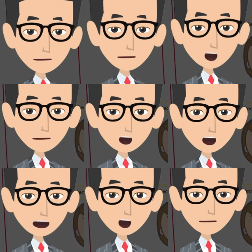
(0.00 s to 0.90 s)
Voting
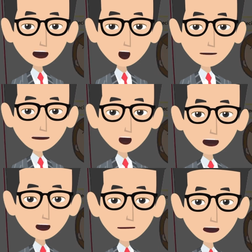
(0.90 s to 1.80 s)
can include making
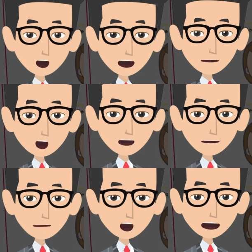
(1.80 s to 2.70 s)
decision based on
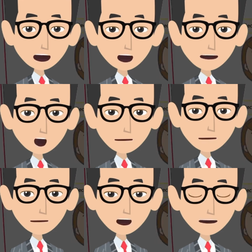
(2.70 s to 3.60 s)
unanimity,
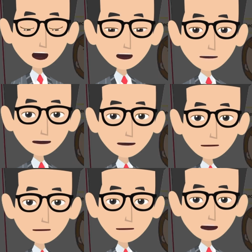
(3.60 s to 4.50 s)
majority,
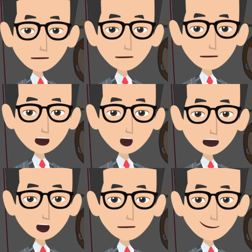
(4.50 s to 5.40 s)
or
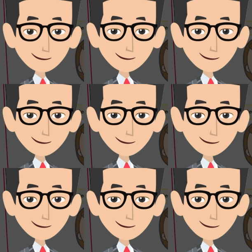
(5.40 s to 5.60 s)
plurality.